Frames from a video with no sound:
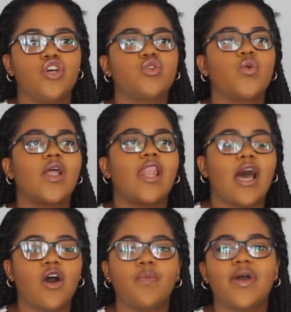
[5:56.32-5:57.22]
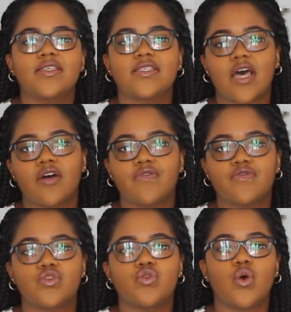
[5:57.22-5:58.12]
to allow
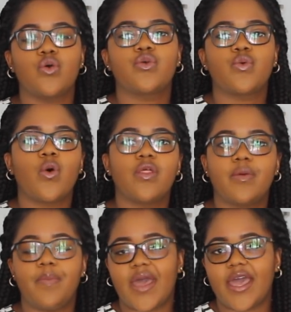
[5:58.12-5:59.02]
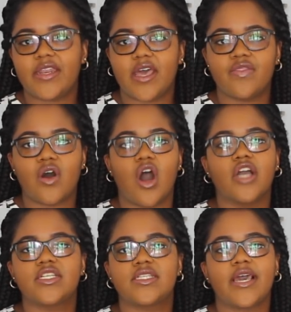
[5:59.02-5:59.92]
myself to go through all the bad and the
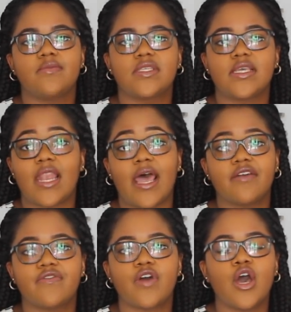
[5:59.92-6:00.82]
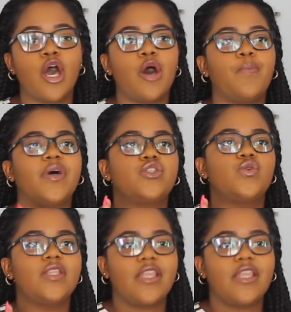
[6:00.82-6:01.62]
harsh times in life, but to